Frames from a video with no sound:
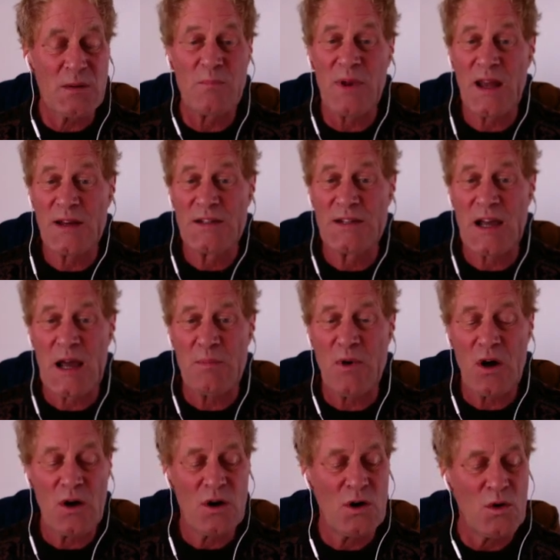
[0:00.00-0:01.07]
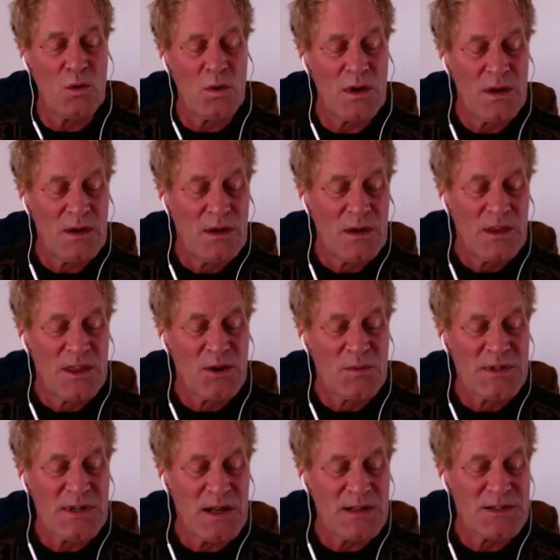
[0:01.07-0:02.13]
blood type O, the
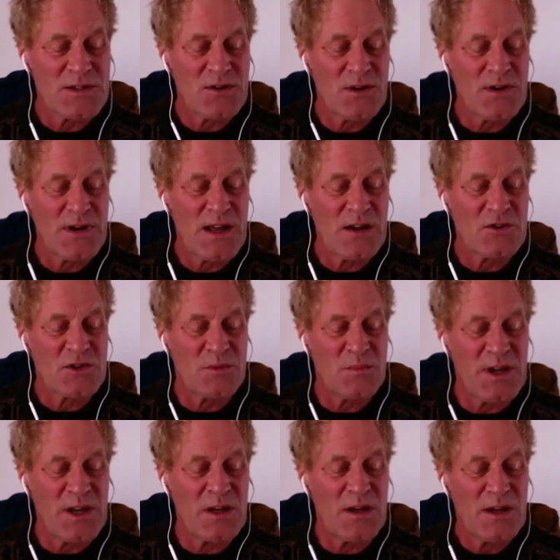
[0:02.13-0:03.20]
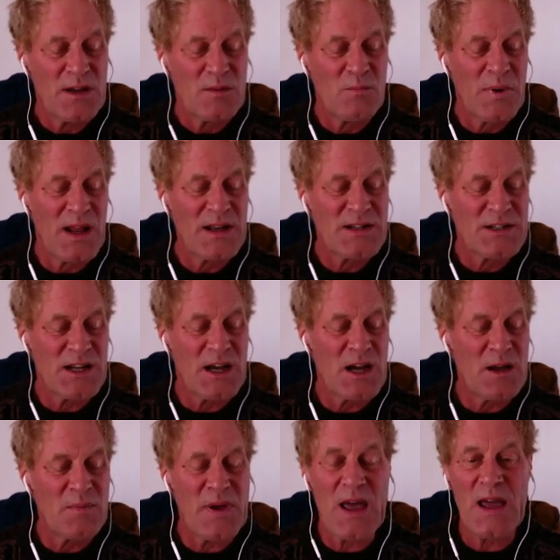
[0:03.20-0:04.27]
results turned out to be blood
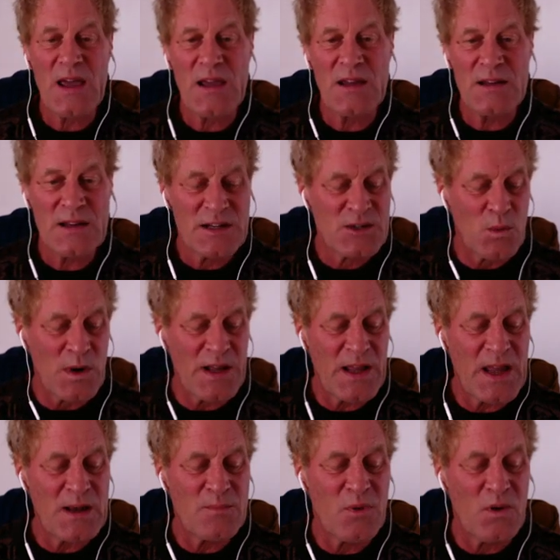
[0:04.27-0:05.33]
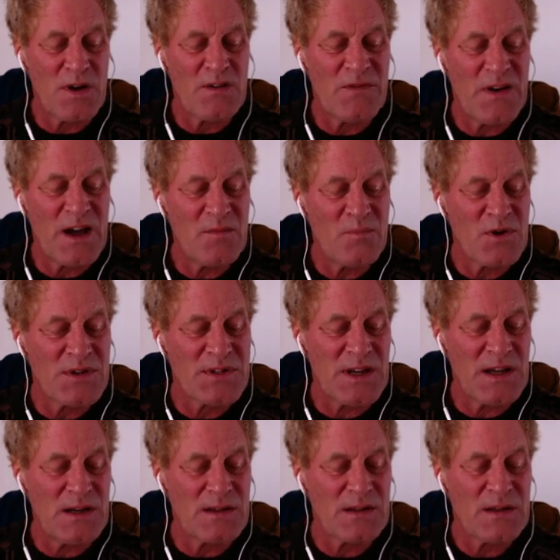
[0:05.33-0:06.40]
type A,
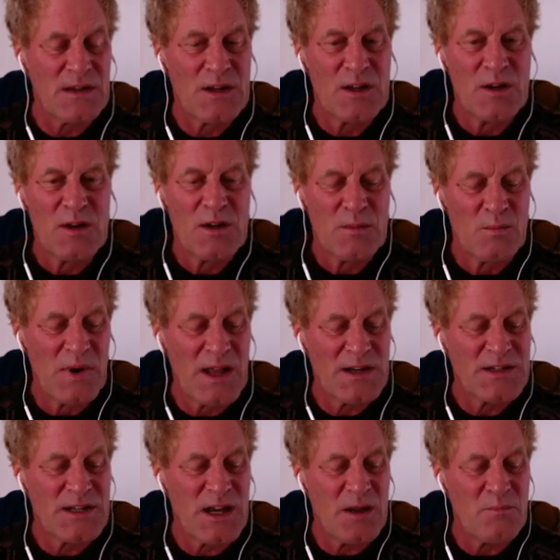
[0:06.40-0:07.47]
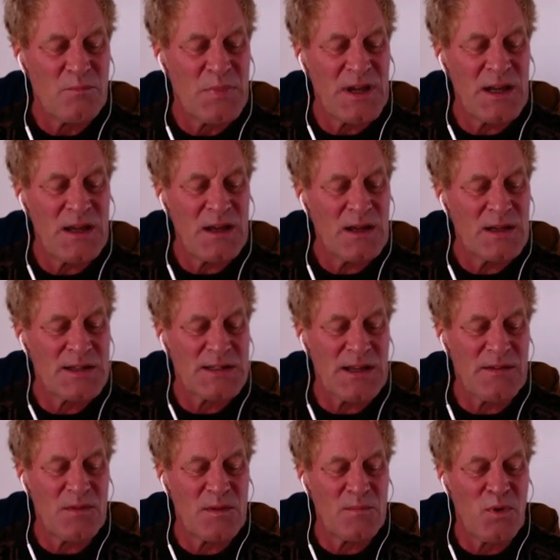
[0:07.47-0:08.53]
28.5%, blood type B,
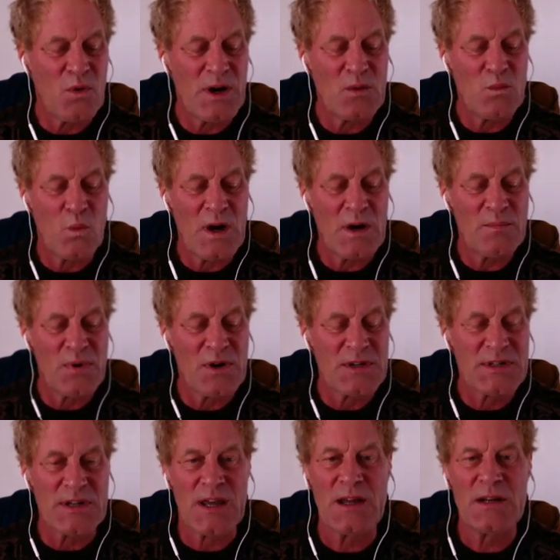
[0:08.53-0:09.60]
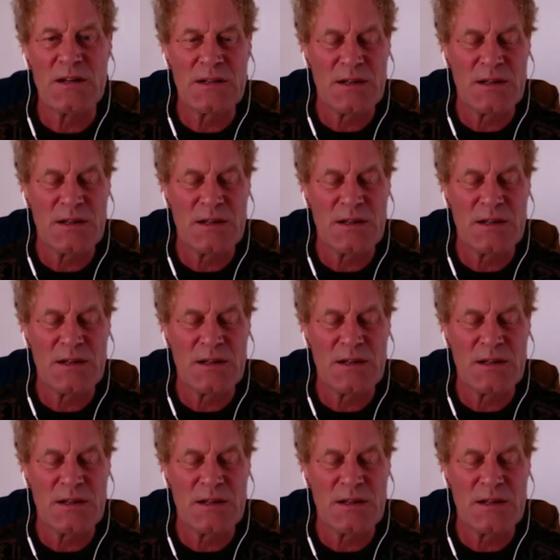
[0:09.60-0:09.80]
7.1%,